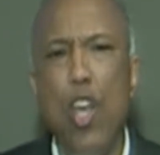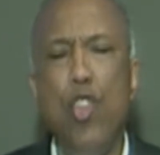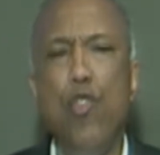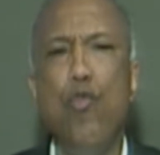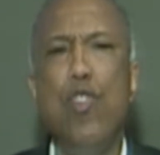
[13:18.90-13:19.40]

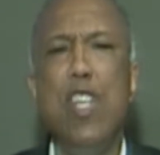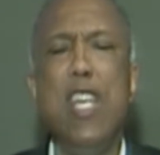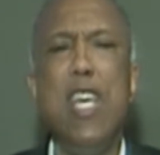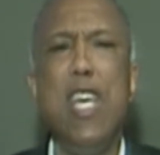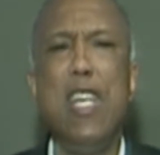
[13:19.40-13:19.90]
You
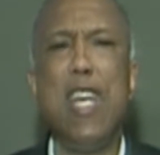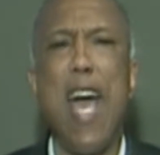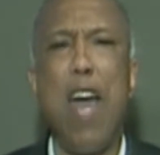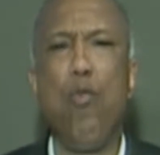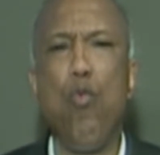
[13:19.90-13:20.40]
need
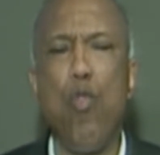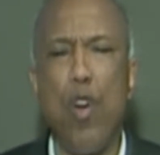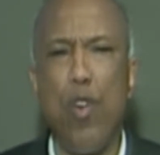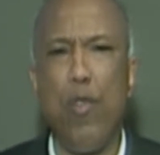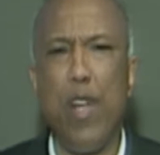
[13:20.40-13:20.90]
not
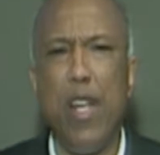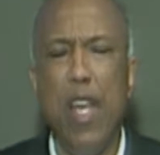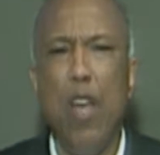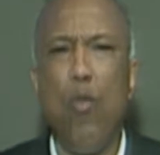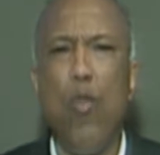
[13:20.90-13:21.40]

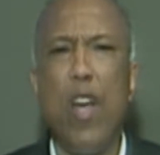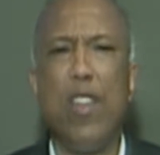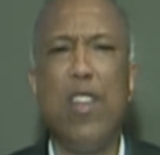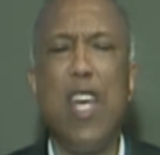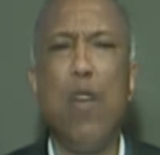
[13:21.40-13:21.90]
worry
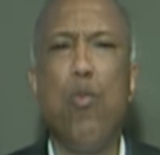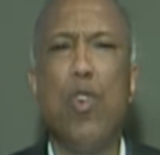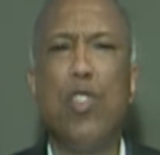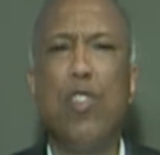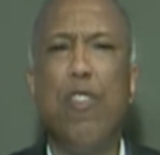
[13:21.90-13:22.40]
whether it
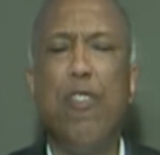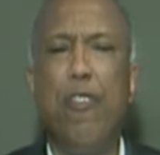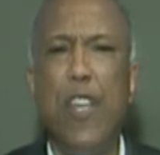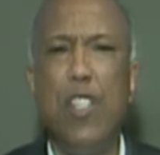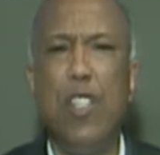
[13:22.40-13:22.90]
was
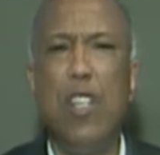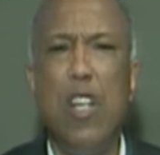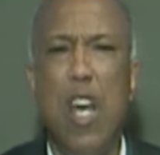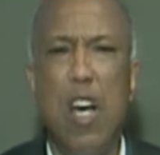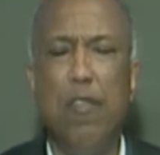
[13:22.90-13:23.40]
sufficient
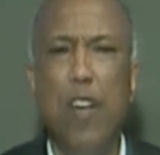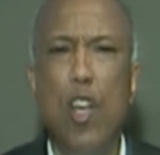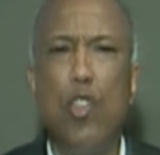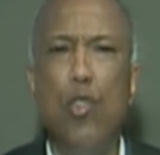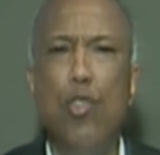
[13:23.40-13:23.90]
enough
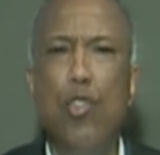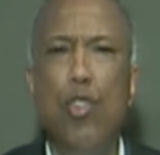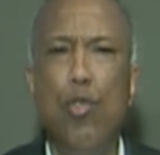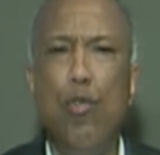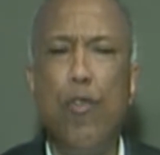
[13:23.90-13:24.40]
to
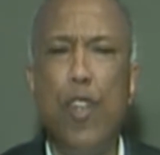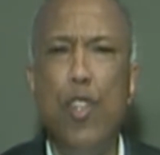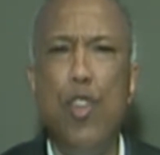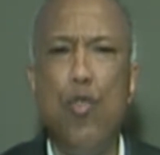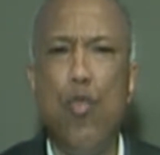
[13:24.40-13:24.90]
do for
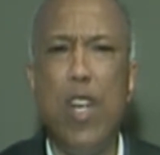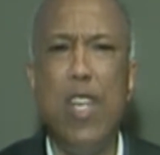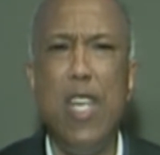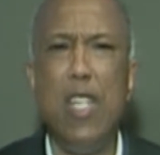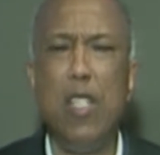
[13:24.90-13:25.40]
you what
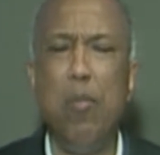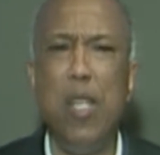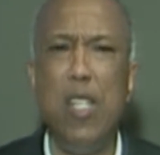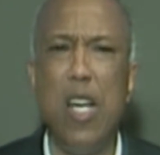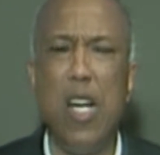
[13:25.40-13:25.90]
needed to
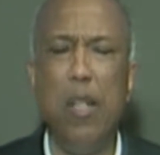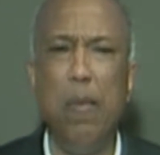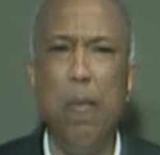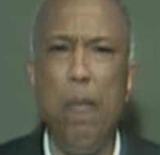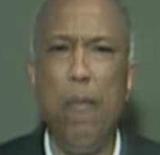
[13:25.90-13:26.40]
be done.
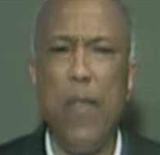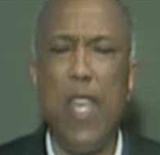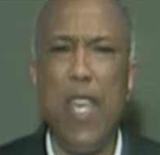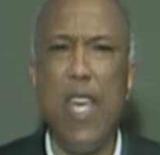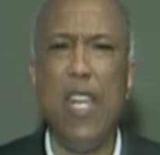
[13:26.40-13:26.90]

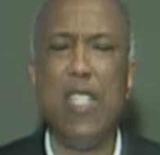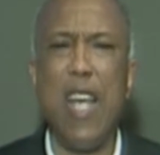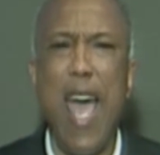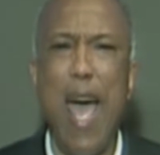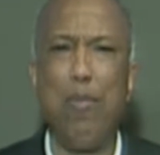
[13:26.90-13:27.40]
It
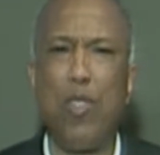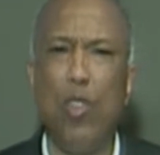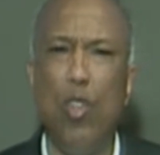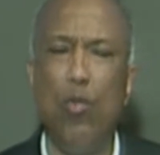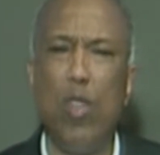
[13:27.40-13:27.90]
is
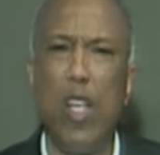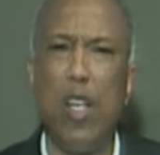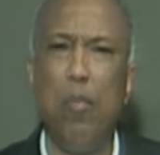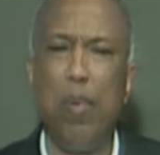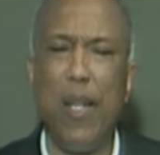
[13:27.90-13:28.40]
absolutely
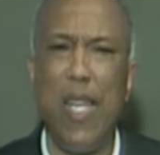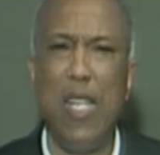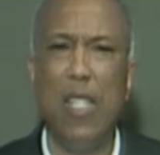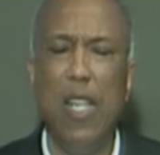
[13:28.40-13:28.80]
complete.